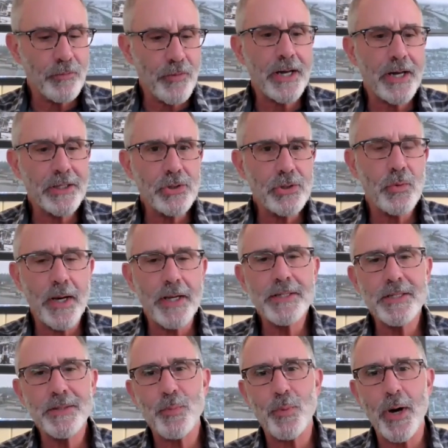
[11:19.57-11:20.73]
provided to
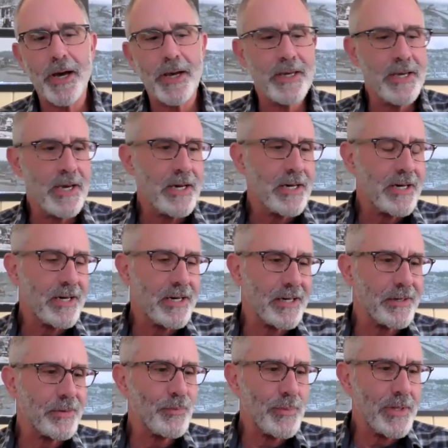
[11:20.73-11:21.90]
us by
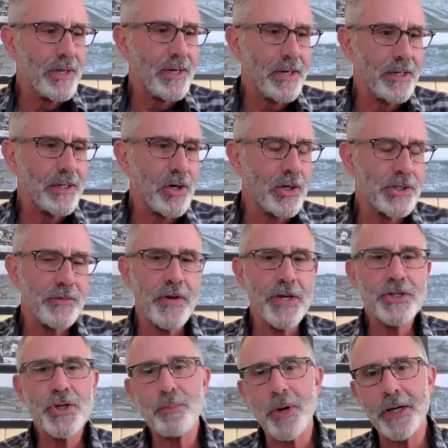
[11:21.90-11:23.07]
a
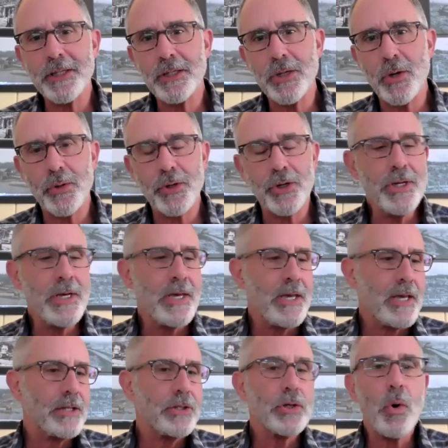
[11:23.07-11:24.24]
conservation-minded donor
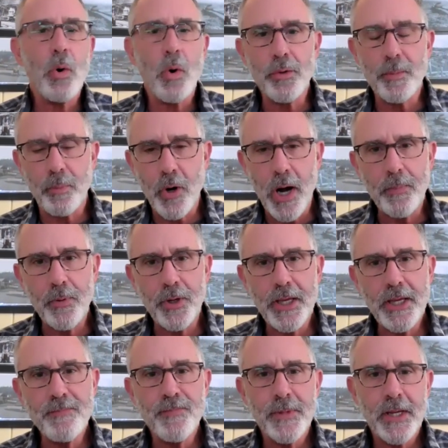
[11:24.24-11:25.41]
to hold the
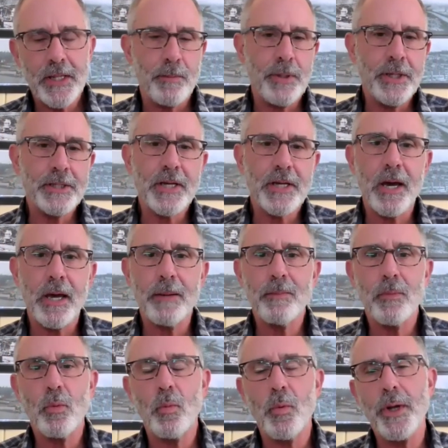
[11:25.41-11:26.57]
property. In the
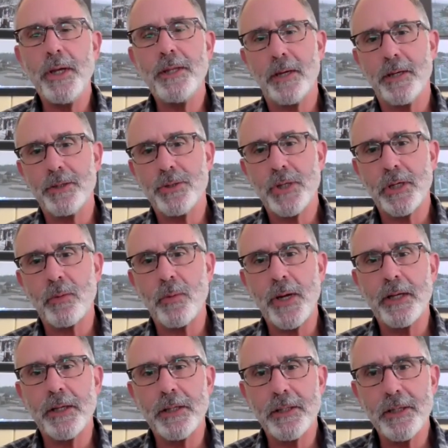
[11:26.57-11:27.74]
meantime, we then
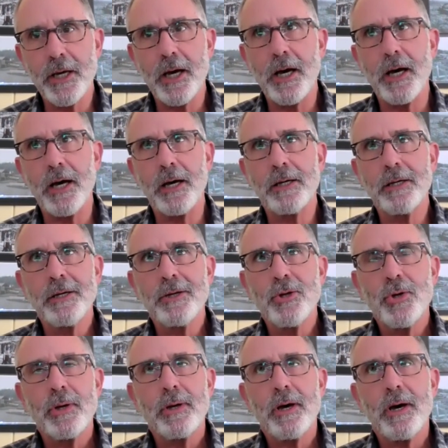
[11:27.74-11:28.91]
generated
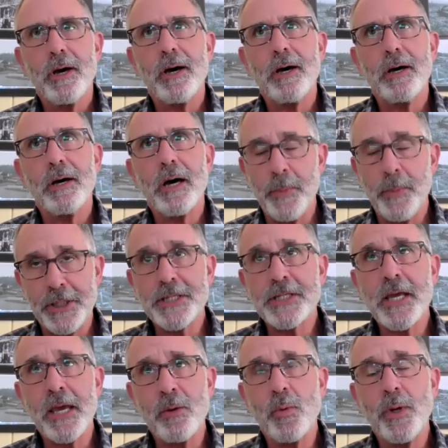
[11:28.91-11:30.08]
I mean to
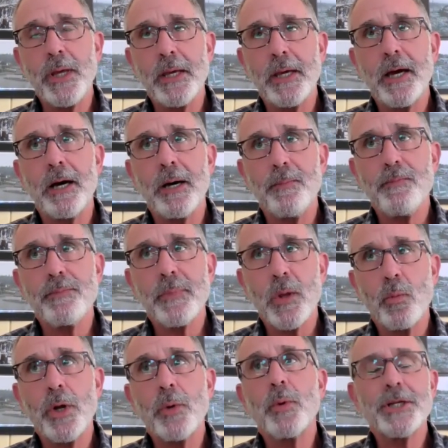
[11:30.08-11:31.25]
say we
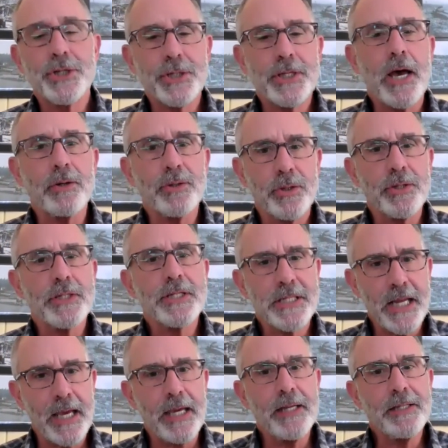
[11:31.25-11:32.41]
reached out to the
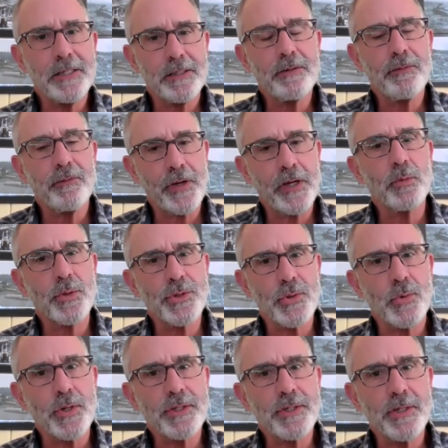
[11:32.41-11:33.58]
state and to federal
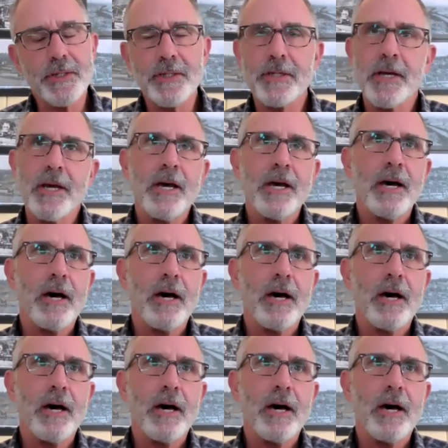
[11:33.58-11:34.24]
sources